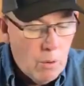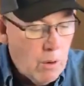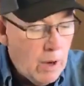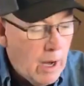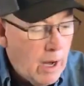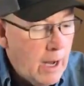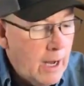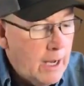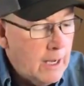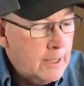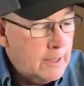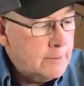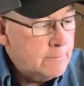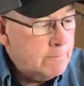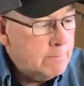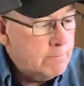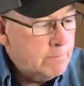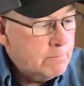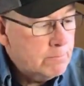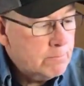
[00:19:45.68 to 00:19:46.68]
So
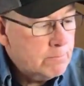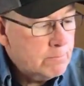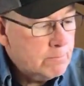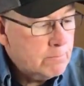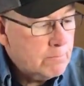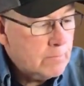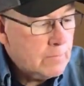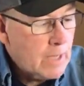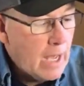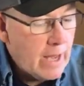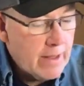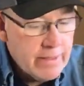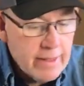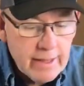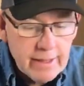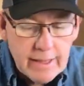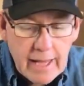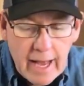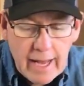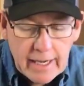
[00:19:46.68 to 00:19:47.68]
um,
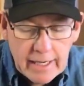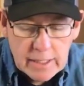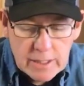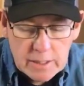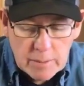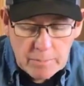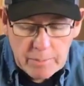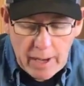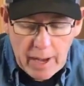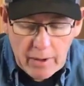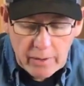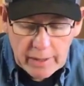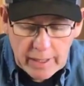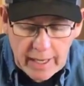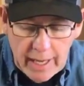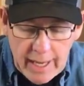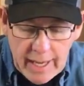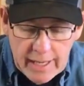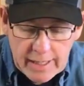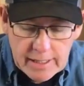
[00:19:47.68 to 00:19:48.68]
I think that is
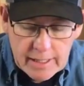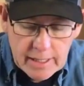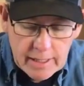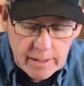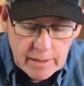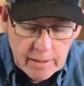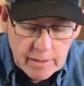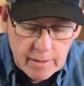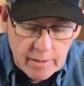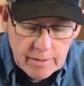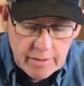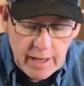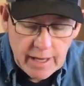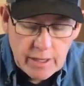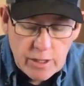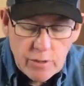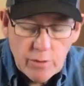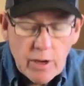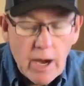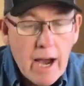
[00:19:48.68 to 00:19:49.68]
about it.
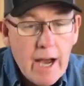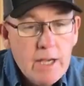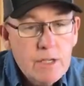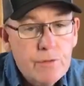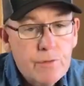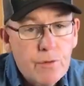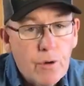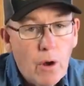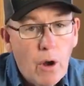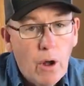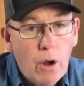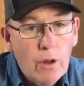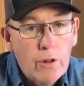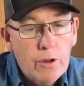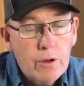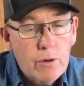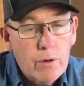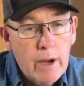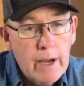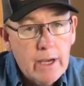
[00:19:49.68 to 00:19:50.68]
Thank you guys
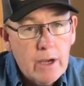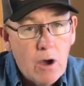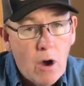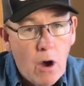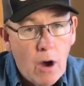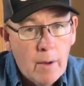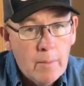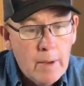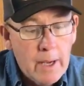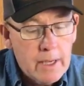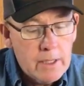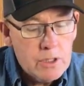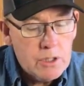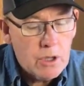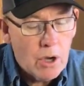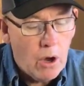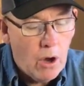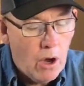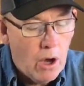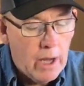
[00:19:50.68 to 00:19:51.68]
for all of the great
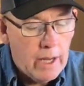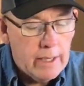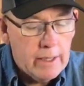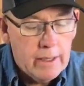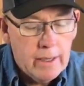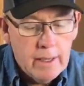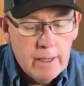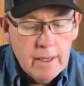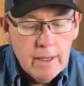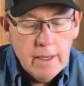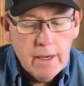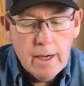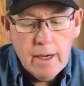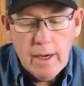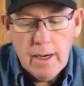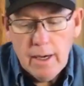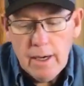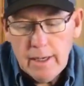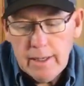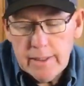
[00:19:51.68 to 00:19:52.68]
comments on
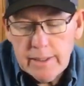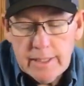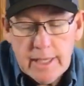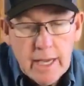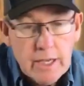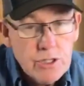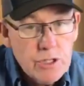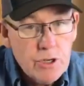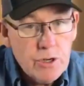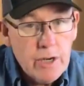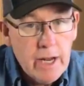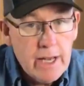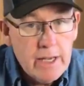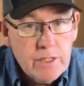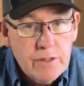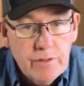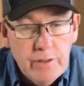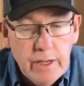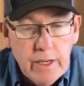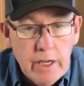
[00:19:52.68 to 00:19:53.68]
uh,
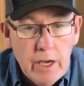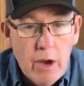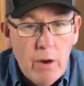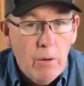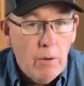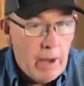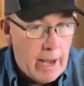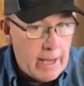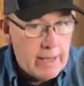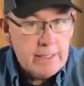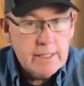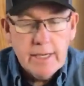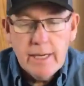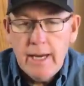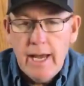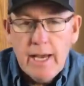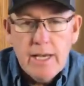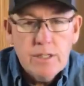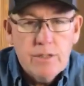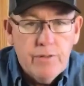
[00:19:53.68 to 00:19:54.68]
yesterday's video
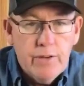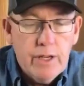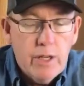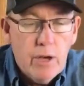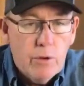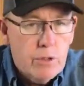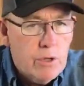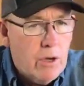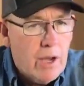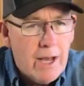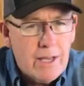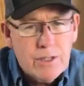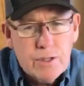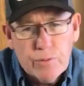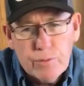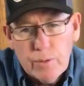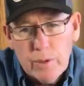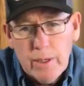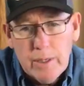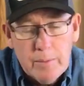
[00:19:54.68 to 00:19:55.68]
and today's video.
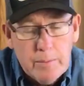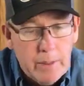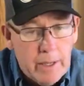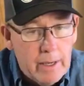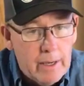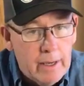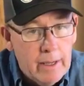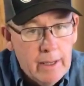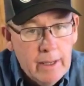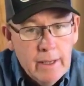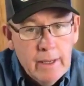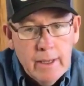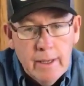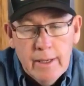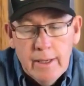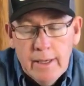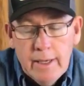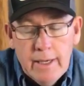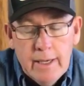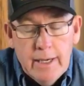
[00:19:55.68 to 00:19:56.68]
You guys have really
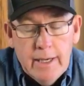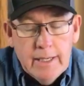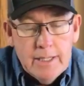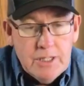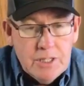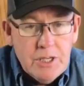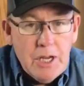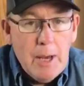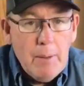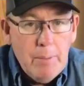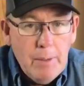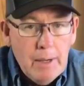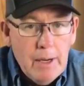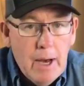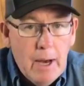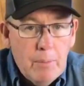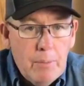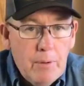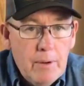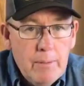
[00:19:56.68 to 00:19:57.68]
been
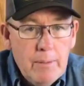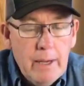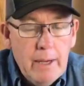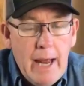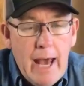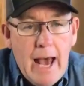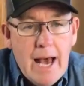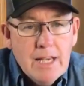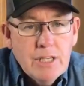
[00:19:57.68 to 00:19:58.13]
stepping up.